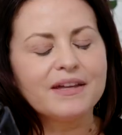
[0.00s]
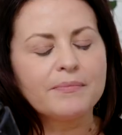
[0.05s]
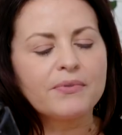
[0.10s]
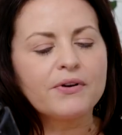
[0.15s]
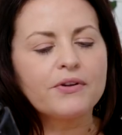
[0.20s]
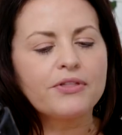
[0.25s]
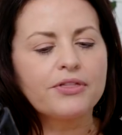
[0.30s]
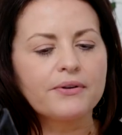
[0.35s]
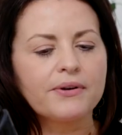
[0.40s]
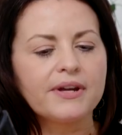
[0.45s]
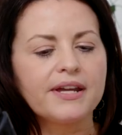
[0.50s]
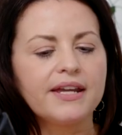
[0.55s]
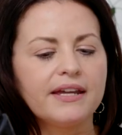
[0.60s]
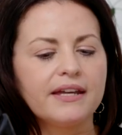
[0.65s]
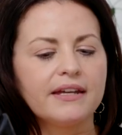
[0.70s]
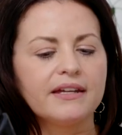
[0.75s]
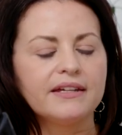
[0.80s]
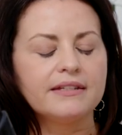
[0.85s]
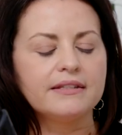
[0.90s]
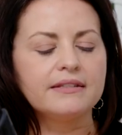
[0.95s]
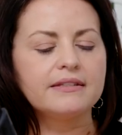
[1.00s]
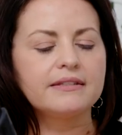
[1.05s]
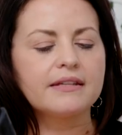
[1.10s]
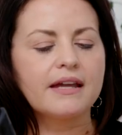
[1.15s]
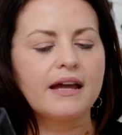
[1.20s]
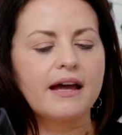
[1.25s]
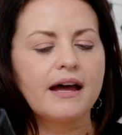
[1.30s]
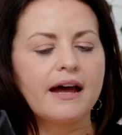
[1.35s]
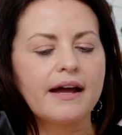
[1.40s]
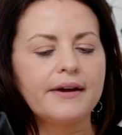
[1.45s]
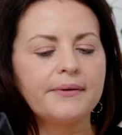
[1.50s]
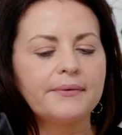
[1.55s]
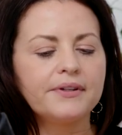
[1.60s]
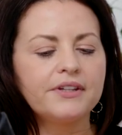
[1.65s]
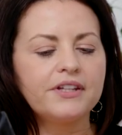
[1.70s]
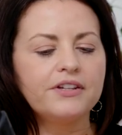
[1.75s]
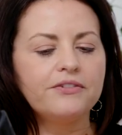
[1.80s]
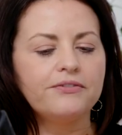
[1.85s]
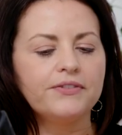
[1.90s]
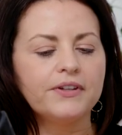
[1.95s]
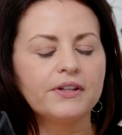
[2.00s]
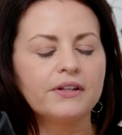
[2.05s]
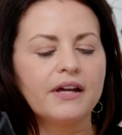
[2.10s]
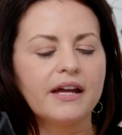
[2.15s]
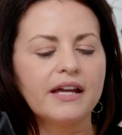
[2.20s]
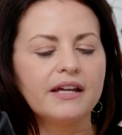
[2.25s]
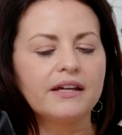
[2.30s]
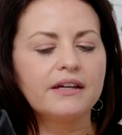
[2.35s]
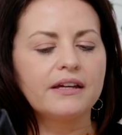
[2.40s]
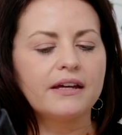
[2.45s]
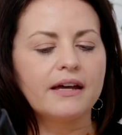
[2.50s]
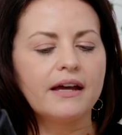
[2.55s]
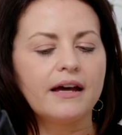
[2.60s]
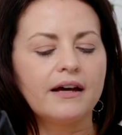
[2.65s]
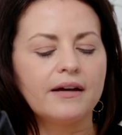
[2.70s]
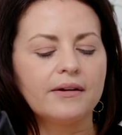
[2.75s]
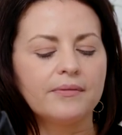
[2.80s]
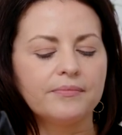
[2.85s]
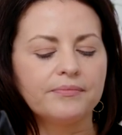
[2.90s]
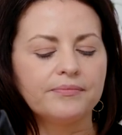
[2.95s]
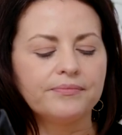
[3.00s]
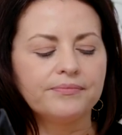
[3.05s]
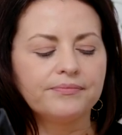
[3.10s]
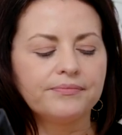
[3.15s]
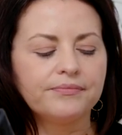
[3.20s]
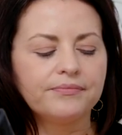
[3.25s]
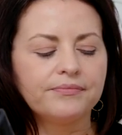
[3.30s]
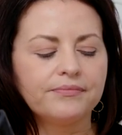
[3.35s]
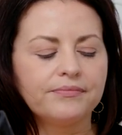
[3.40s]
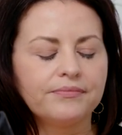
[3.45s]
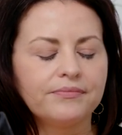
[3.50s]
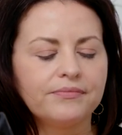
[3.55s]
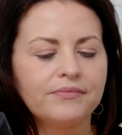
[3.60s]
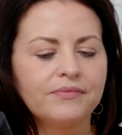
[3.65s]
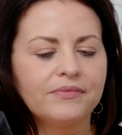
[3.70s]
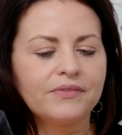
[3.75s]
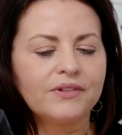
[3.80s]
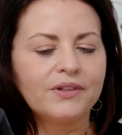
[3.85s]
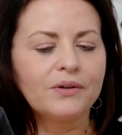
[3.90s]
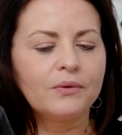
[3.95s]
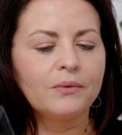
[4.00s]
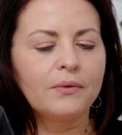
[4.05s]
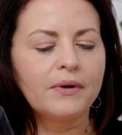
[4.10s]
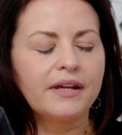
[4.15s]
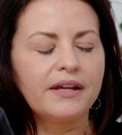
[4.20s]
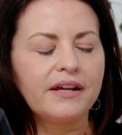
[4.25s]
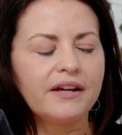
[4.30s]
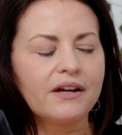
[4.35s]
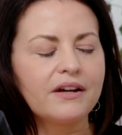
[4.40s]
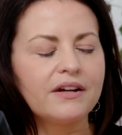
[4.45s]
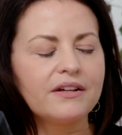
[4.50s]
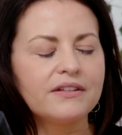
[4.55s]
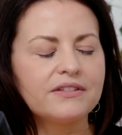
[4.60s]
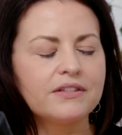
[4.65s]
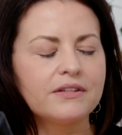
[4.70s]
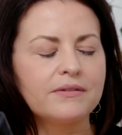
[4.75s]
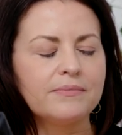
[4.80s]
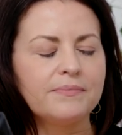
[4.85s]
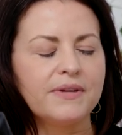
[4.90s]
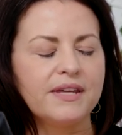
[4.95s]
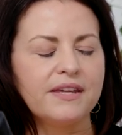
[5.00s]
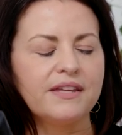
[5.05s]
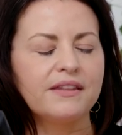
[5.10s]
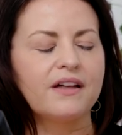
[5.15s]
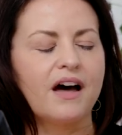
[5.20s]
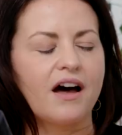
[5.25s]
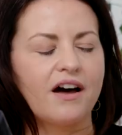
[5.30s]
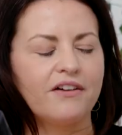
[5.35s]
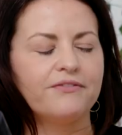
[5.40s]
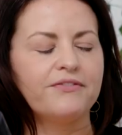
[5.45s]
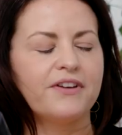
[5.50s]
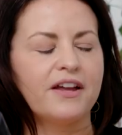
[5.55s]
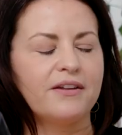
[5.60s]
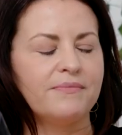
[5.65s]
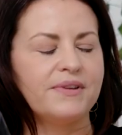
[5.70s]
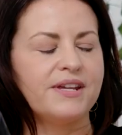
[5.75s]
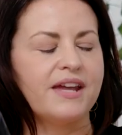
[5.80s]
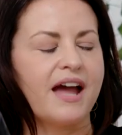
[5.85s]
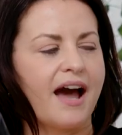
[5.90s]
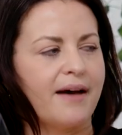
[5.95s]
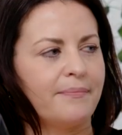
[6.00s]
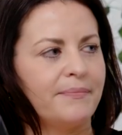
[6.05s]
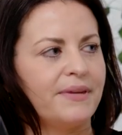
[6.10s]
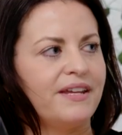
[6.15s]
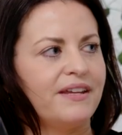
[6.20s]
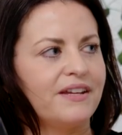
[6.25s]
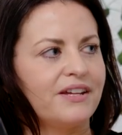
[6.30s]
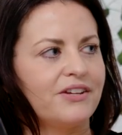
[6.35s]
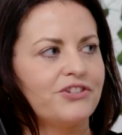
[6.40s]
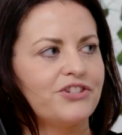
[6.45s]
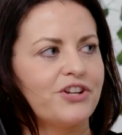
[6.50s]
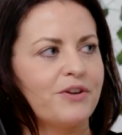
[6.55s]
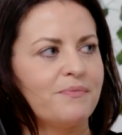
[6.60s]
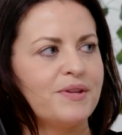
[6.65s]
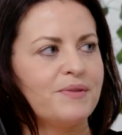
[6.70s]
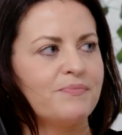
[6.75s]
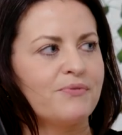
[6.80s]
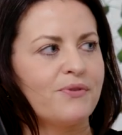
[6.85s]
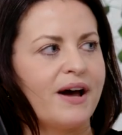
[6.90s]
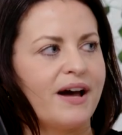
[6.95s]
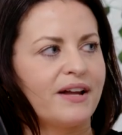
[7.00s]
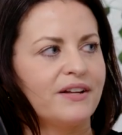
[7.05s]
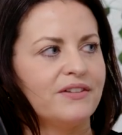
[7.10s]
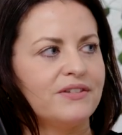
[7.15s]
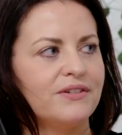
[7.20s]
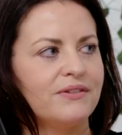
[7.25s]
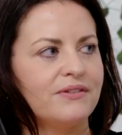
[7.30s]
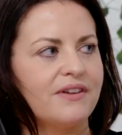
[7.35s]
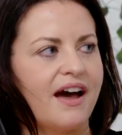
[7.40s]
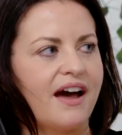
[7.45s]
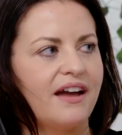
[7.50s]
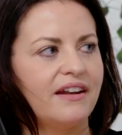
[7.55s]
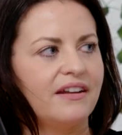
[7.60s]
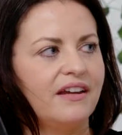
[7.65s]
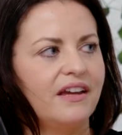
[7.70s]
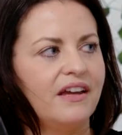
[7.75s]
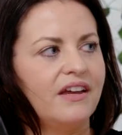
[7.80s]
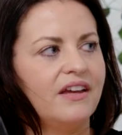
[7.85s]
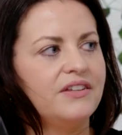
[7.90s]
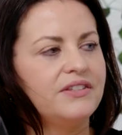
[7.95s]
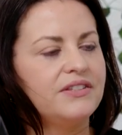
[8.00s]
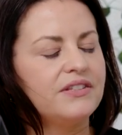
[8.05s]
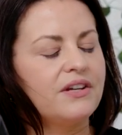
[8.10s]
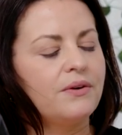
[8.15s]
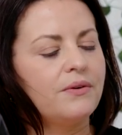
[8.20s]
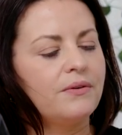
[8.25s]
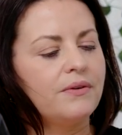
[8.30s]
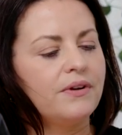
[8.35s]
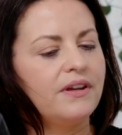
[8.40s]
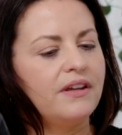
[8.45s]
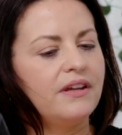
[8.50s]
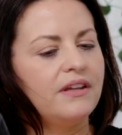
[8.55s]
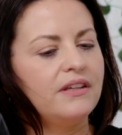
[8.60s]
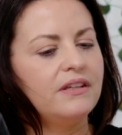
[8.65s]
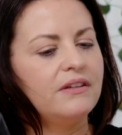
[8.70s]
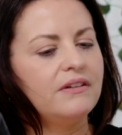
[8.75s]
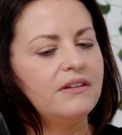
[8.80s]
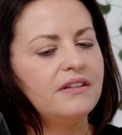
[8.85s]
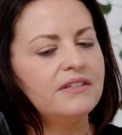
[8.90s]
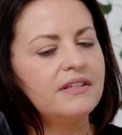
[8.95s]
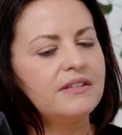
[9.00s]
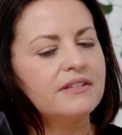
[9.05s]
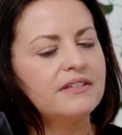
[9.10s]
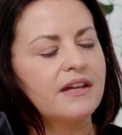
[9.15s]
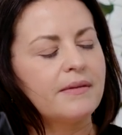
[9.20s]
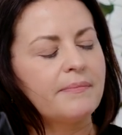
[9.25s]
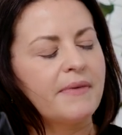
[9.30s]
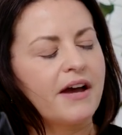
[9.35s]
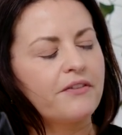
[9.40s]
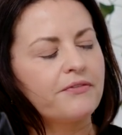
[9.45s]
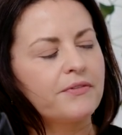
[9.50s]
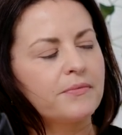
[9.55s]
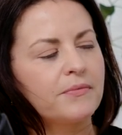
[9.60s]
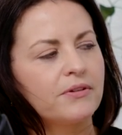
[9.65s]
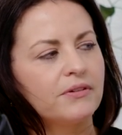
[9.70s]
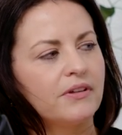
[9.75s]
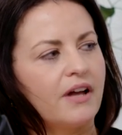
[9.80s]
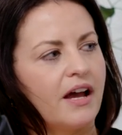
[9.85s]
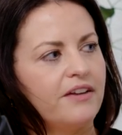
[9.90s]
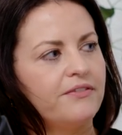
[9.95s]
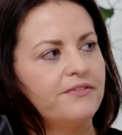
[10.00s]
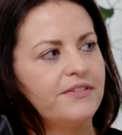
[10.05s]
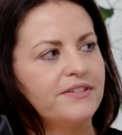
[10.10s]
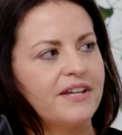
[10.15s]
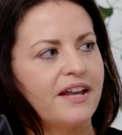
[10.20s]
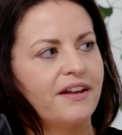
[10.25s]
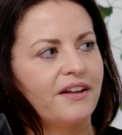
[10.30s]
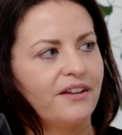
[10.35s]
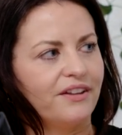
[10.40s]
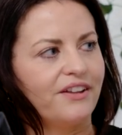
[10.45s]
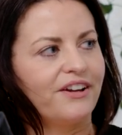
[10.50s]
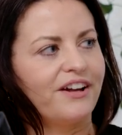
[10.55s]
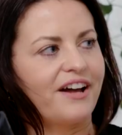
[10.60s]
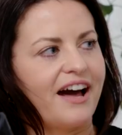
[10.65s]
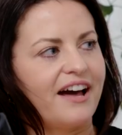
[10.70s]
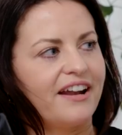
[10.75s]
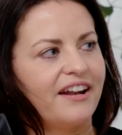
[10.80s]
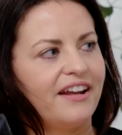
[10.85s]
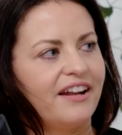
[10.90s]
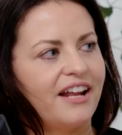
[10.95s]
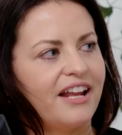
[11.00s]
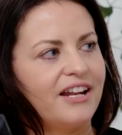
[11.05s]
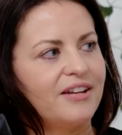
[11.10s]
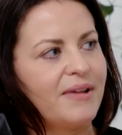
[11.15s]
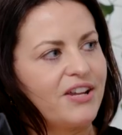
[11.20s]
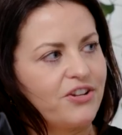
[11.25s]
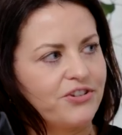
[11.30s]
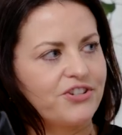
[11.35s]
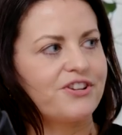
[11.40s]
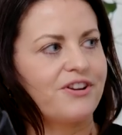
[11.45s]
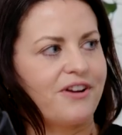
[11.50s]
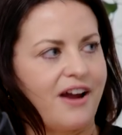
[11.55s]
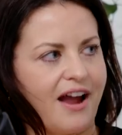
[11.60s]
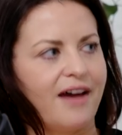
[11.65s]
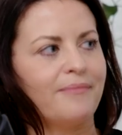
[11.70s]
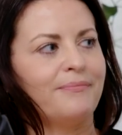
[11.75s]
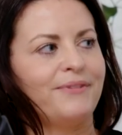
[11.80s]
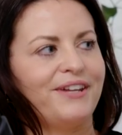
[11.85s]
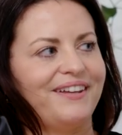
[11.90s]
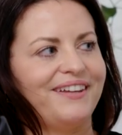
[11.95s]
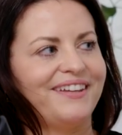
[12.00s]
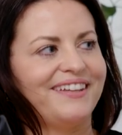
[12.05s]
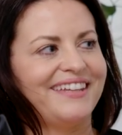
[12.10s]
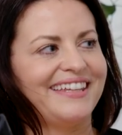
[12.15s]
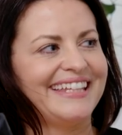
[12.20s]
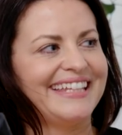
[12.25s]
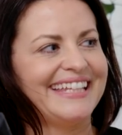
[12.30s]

number three is I really feel like um, we're here to be love and be happy and show people how to do that. So you need to step back from your life and take a look at it and make sure you're happy